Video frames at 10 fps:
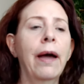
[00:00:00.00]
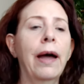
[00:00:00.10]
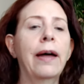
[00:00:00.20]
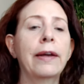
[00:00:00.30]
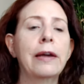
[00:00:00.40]

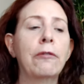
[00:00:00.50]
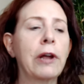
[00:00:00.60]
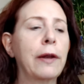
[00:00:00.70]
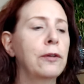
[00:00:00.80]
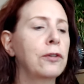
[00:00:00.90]
uh, get
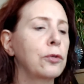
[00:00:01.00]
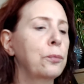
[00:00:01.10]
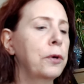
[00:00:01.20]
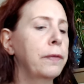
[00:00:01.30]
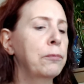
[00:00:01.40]
ready
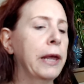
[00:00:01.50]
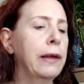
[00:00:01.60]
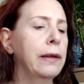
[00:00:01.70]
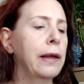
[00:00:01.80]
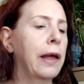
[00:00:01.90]
with
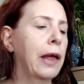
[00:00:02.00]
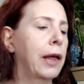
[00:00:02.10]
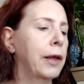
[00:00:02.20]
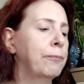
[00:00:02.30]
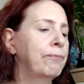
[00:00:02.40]
me,
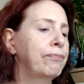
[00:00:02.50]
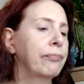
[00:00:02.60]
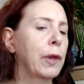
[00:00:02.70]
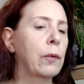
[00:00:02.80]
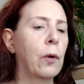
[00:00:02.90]
um,
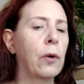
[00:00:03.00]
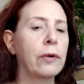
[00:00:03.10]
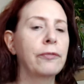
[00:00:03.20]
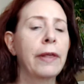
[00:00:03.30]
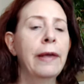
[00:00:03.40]

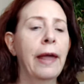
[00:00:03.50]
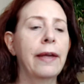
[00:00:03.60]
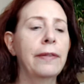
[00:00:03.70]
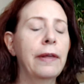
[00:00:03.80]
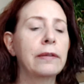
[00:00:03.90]
or
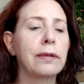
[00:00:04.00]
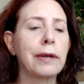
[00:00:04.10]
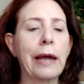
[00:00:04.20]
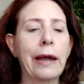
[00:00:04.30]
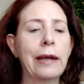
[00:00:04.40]
in this
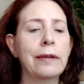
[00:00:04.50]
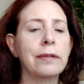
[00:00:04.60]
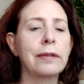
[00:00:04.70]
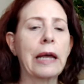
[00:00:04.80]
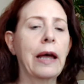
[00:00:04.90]

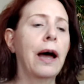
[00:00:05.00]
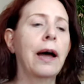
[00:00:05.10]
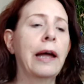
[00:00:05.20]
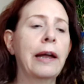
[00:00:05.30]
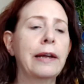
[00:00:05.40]
case,
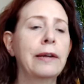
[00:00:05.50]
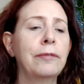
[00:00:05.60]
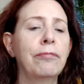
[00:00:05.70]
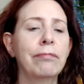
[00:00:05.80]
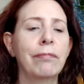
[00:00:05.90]

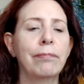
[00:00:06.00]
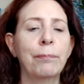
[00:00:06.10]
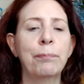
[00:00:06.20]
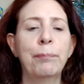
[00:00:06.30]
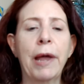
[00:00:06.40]
I
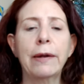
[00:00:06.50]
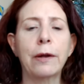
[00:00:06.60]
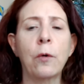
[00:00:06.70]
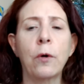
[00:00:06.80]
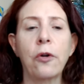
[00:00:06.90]
made
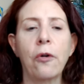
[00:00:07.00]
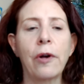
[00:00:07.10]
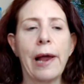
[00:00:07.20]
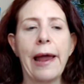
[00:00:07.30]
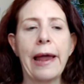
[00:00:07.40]
an
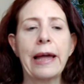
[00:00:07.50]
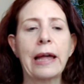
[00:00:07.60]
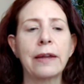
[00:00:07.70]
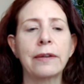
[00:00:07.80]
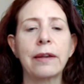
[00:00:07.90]
order
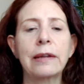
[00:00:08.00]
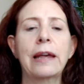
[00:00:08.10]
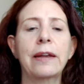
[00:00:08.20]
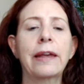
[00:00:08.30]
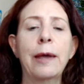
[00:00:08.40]
and
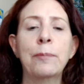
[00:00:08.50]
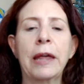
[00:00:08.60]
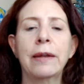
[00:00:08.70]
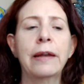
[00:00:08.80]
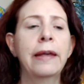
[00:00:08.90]
it came
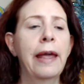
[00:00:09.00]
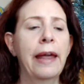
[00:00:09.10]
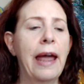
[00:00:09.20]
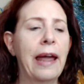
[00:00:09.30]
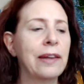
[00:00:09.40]
in
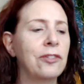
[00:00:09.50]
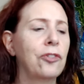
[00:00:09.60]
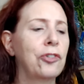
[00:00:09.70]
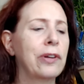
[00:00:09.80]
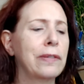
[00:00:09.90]

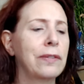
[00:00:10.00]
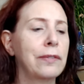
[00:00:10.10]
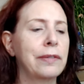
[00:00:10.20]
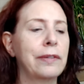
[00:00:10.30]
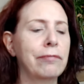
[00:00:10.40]
as
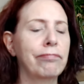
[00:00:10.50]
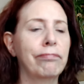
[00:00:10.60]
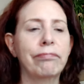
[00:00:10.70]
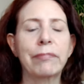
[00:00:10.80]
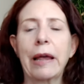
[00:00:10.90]
just
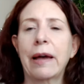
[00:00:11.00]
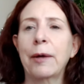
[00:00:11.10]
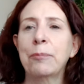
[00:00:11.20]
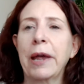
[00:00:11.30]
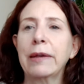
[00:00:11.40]

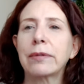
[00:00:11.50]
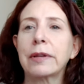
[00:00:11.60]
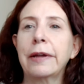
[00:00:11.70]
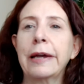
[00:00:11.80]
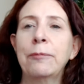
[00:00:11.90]
Uh,
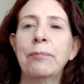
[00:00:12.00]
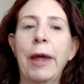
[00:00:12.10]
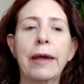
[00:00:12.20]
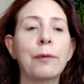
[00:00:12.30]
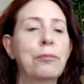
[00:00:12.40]
basically
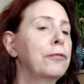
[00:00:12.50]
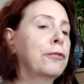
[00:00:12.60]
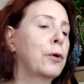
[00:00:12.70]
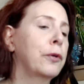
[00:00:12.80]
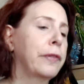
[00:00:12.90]
makeup
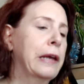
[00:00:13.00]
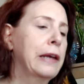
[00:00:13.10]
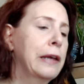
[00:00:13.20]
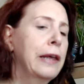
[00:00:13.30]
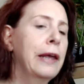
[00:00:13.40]
for the